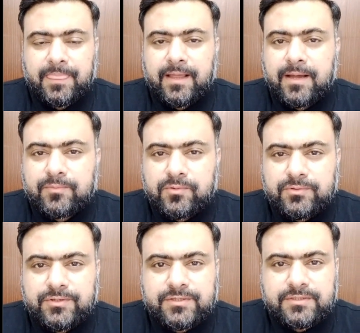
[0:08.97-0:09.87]
I'm going
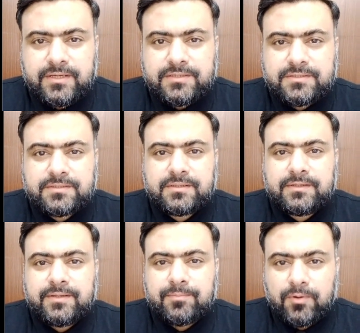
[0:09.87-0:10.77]
to discuss
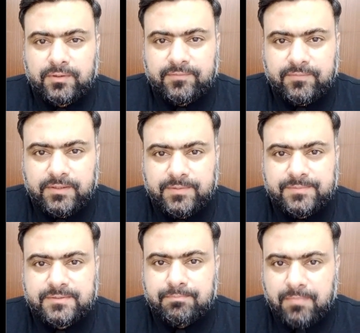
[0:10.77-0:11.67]
the modal
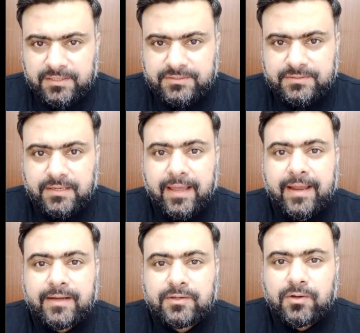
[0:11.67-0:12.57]
verbs must
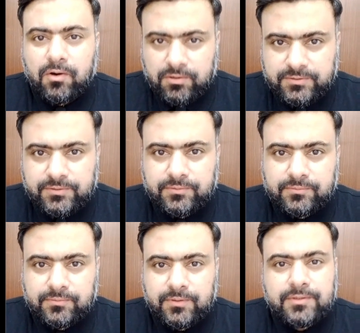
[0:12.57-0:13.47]
and ought to.